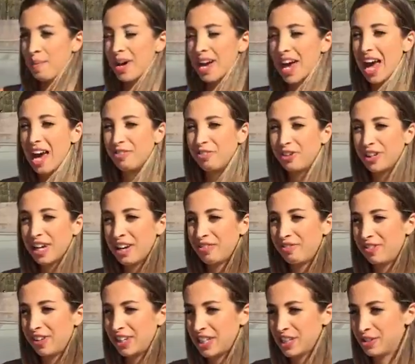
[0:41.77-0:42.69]
My everyday
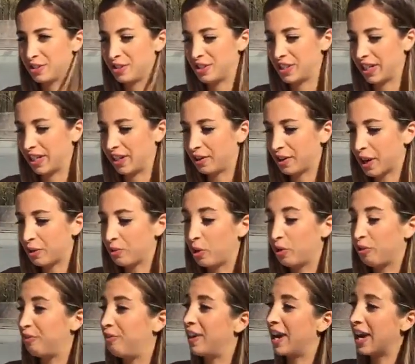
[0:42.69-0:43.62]
fitness routine. Okay,
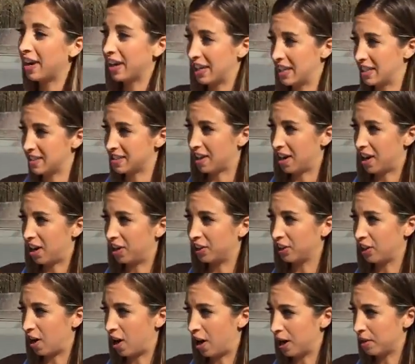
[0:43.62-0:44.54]
well, it varies a
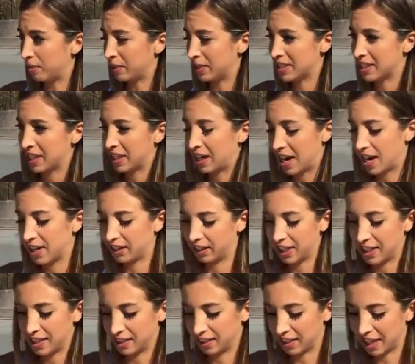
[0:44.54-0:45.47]
lot because I kind of
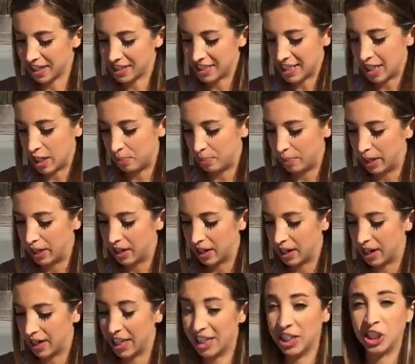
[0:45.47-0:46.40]
like to keep it
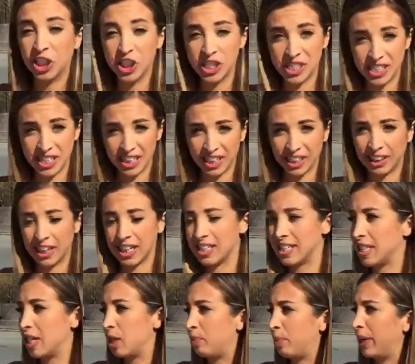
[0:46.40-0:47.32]
interesting. I like
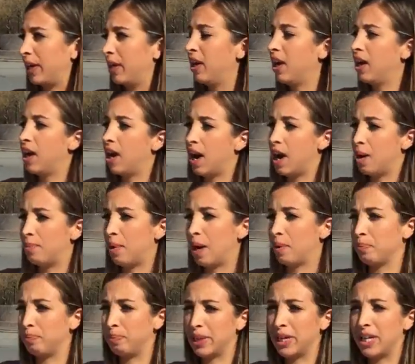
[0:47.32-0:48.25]
to keep it
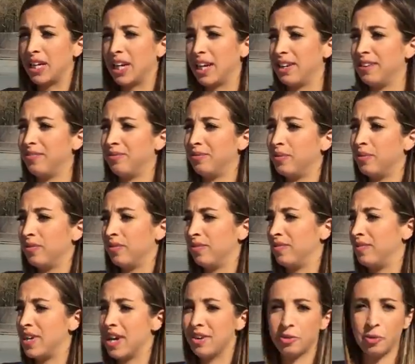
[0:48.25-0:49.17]
upbeat
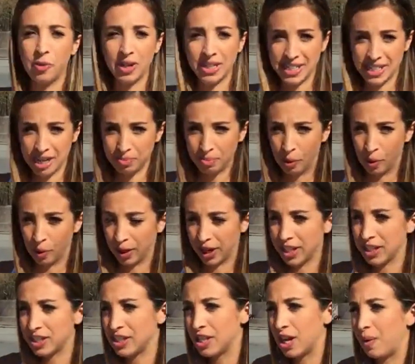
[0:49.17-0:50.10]
and never want it to get
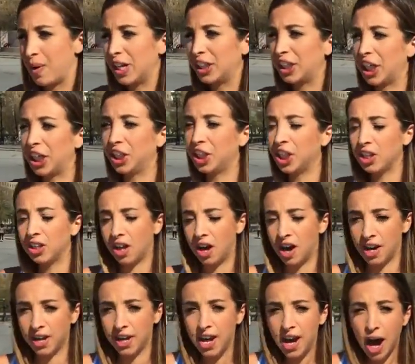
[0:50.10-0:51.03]
boring, so I changed a
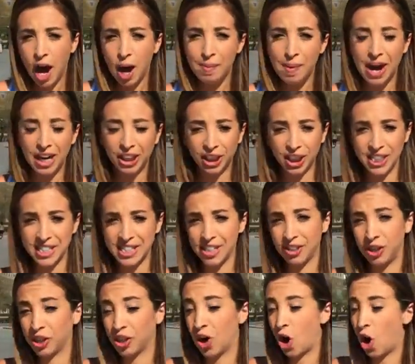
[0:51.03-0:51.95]
lot. I'm actually
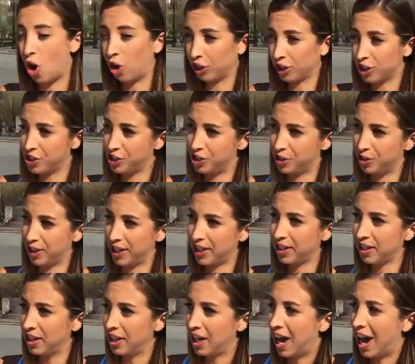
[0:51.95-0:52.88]
still a college
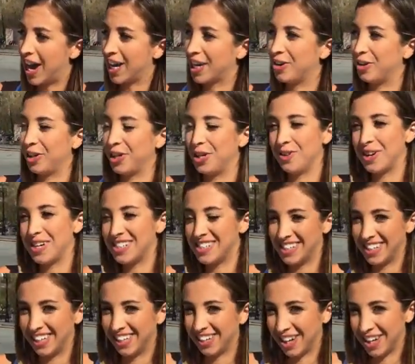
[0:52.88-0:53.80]
student. I go to
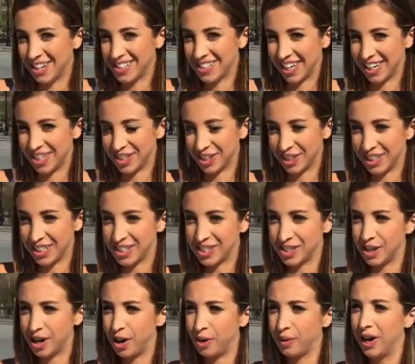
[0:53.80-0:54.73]
USC in Los
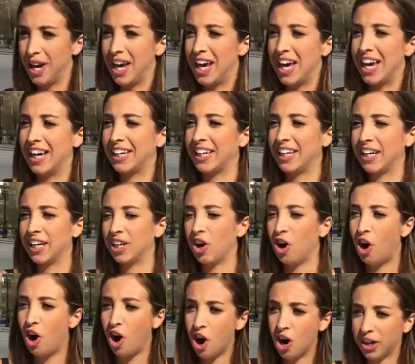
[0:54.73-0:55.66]
Angeles, so it can get
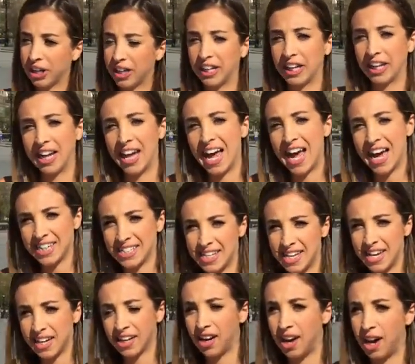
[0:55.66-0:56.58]
hard, it can get
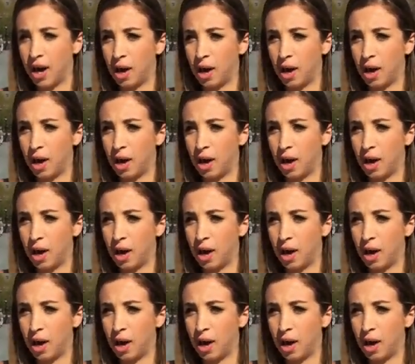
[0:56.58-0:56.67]
hectic,